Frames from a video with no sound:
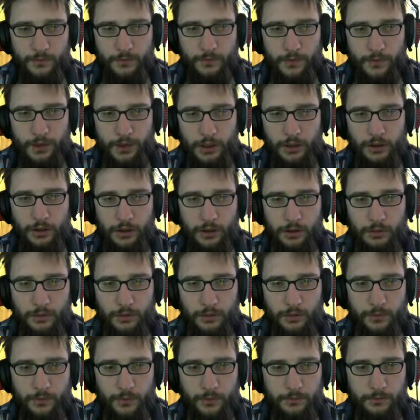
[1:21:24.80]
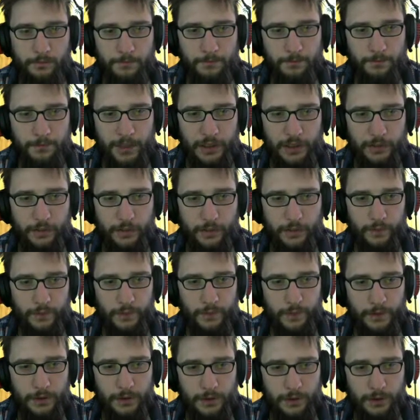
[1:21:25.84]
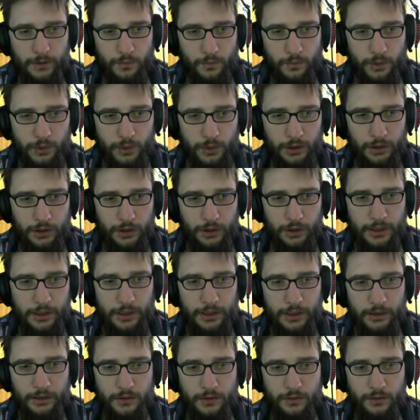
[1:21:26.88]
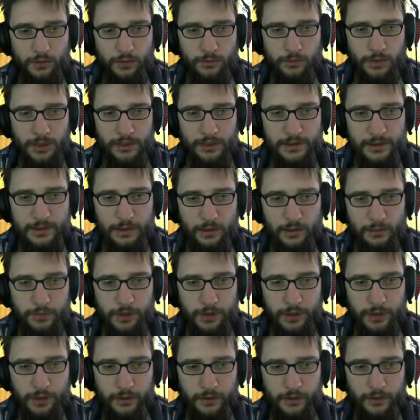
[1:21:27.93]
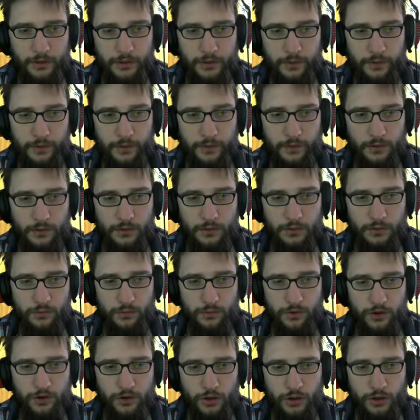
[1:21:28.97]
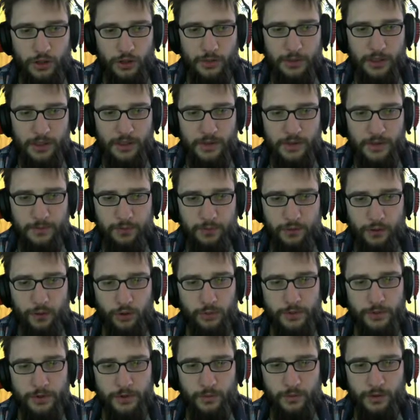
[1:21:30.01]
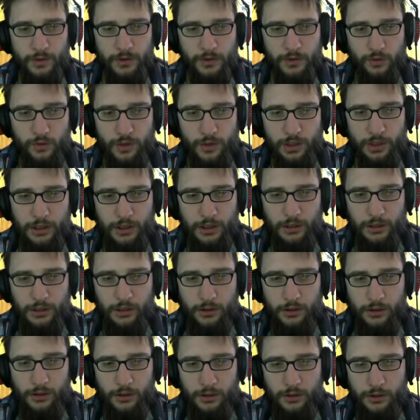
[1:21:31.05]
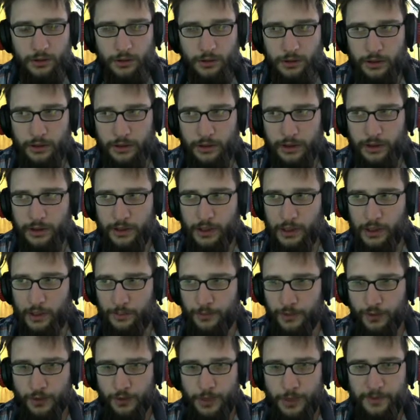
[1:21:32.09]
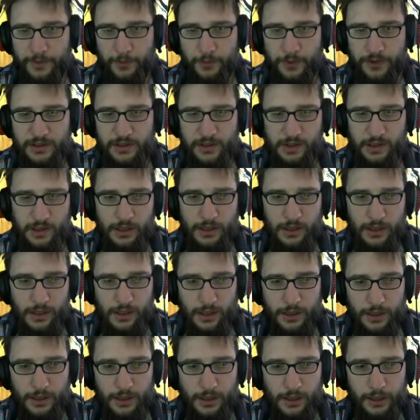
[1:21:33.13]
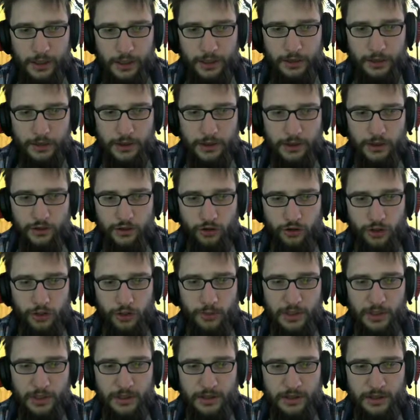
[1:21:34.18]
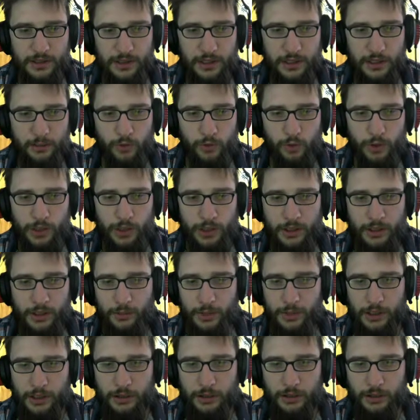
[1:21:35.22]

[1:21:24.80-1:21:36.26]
Yeah, yep. Please. We get two master lockpicks, two journeyman's probes, which we can unarm traps with, and a journeyman's armorer hammer.